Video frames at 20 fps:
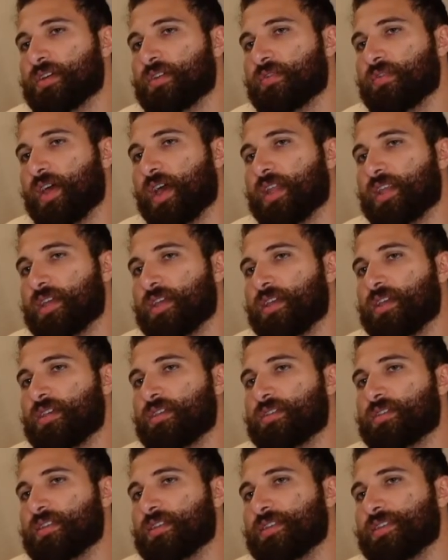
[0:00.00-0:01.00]
that
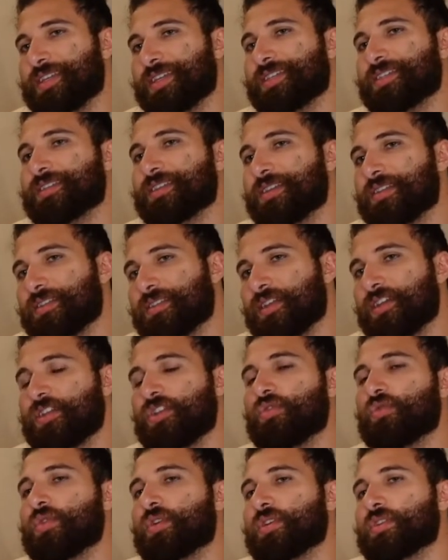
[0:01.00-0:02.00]
is
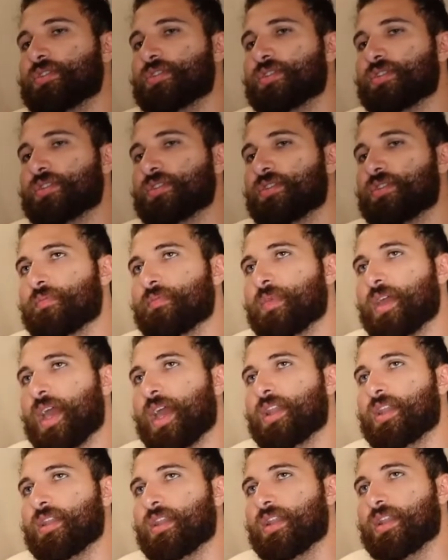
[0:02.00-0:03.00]
discontinuous
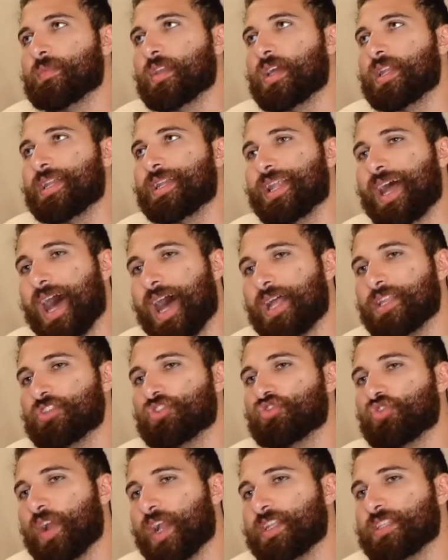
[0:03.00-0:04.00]
and
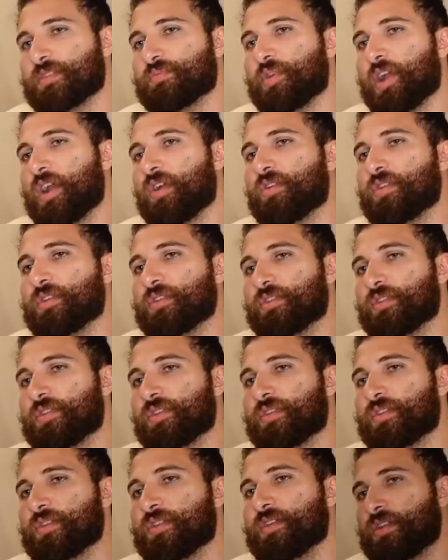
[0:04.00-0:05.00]
non-transparent,
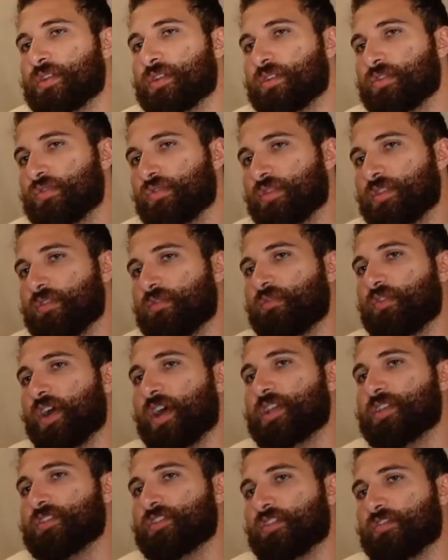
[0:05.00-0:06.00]
the
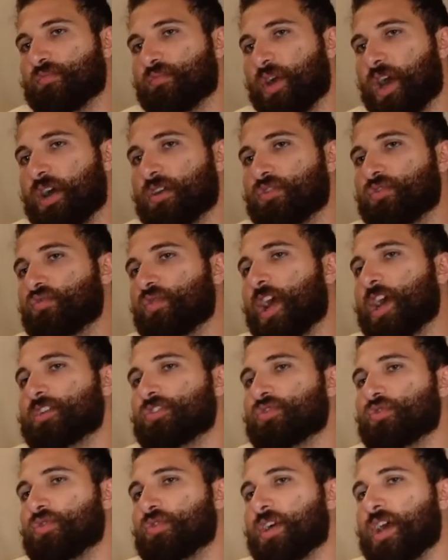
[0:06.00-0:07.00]
device of modern
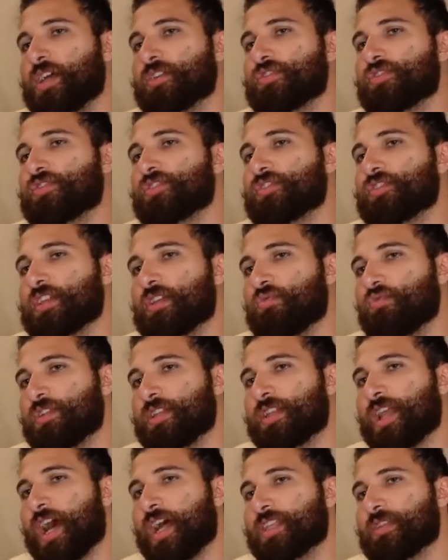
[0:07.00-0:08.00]
rational consciousness, it would
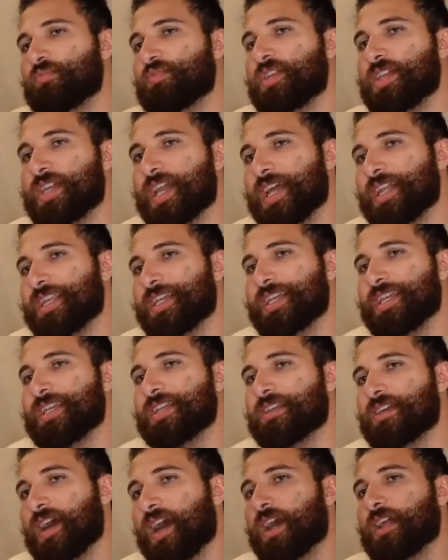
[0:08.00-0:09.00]
not be an
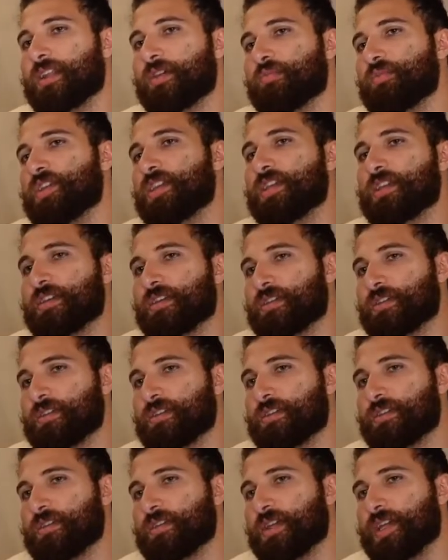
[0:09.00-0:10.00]
economy.
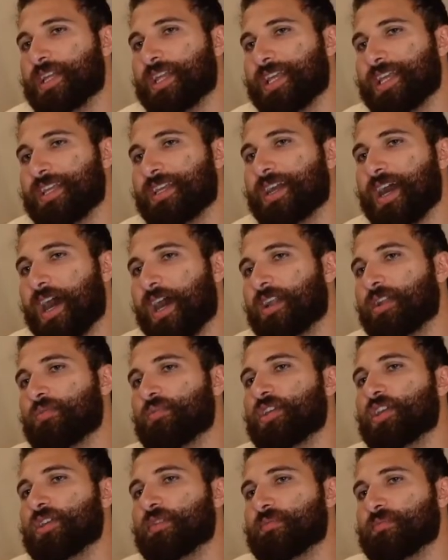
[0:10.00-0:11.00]
An
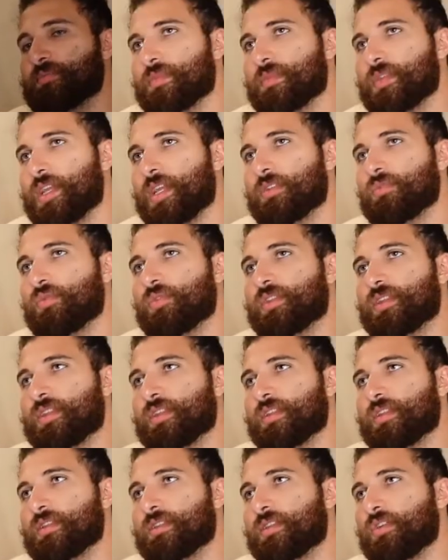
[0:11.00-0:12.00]
economy.
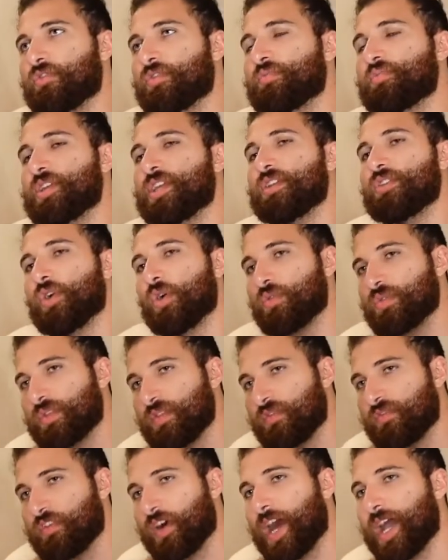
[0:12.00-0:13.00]
There would be no
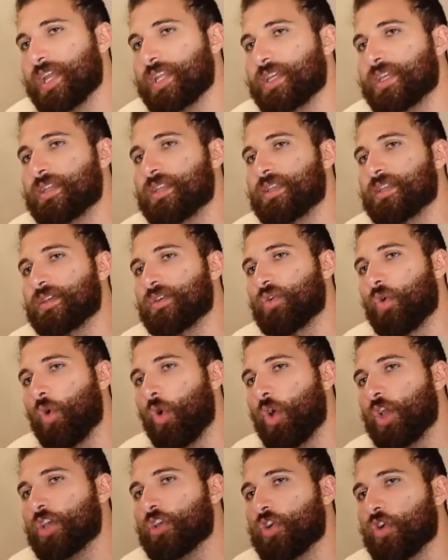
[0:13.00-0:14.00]
divided
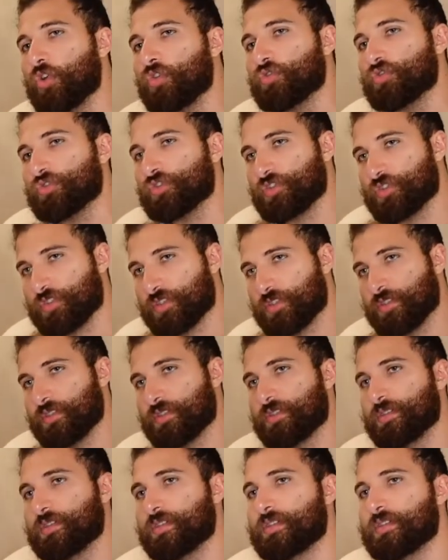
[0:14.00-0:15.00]
oikos,
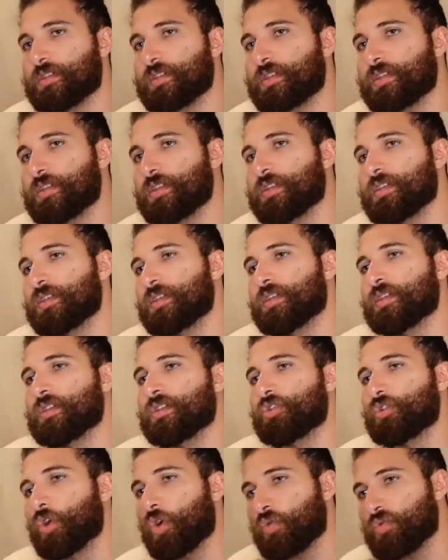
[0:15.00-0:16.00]

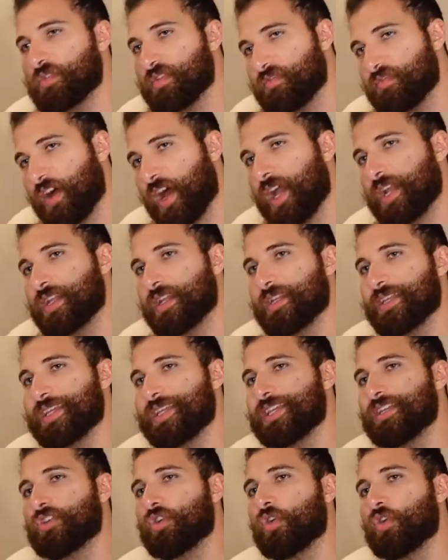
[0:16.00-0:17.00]
no divided
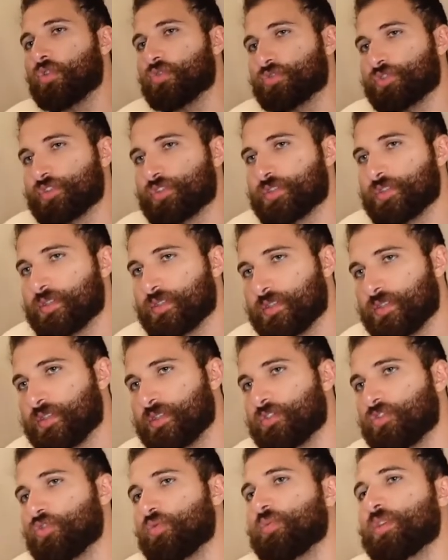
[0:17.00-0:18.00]
ecos
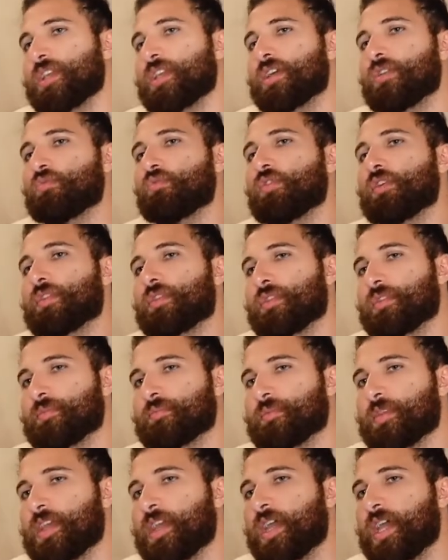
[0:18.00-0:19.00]
to begin with.
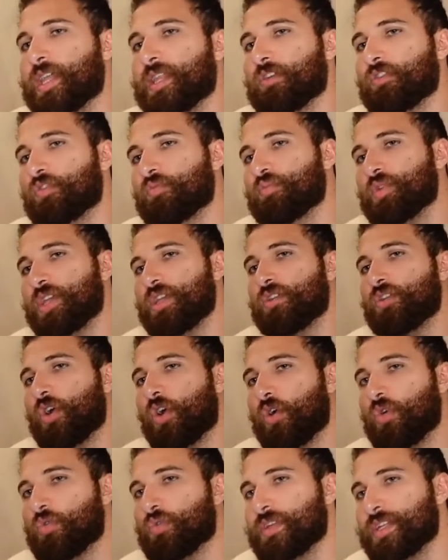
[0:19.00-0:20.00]
There'd be
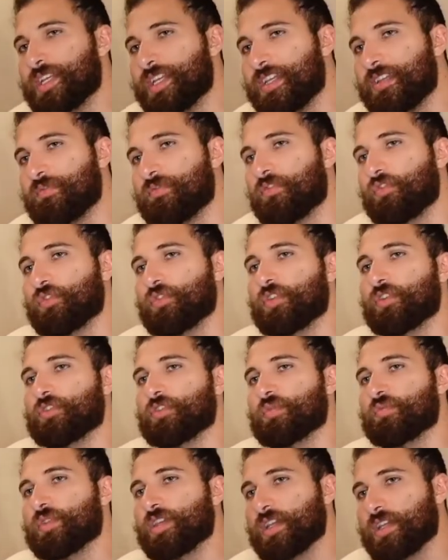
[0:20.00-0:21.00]
no need for there
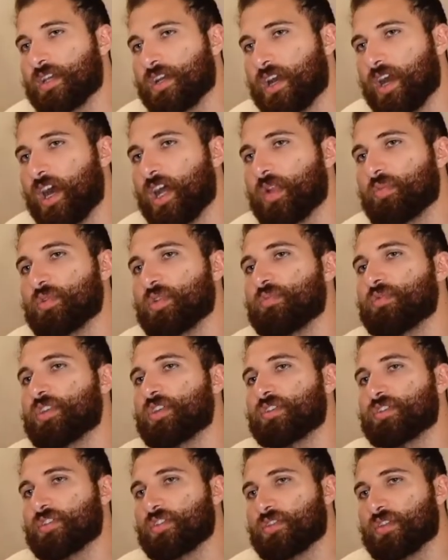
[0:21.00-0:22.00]
to be an economy
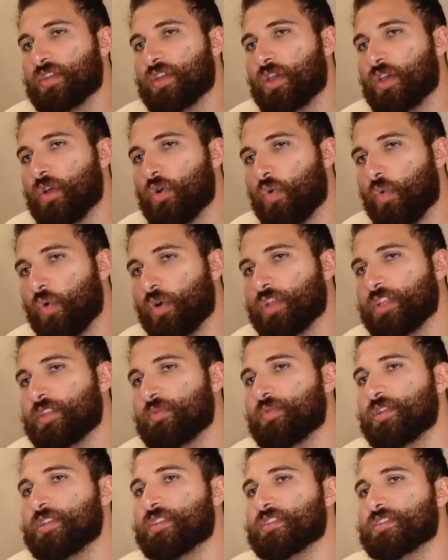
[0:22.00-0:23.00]
because it wouldn't
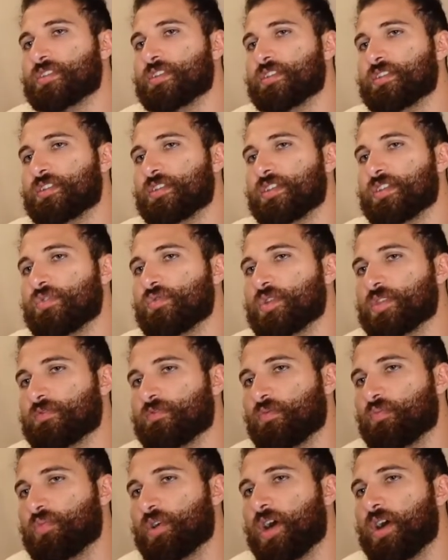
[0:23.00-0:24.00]
be discontinuous
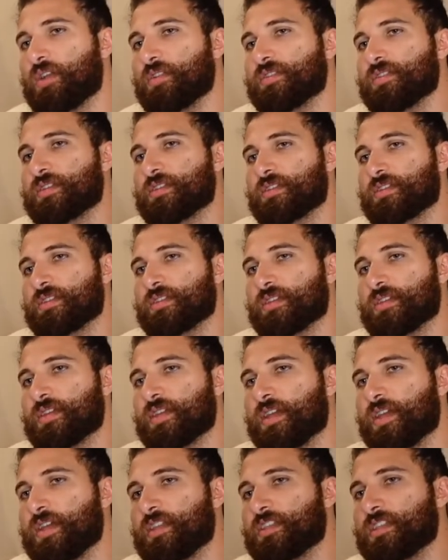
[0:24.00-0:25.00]
from politics
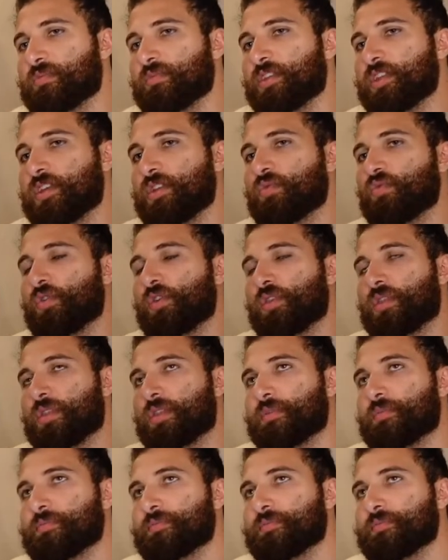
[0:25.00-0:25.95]
to begin with.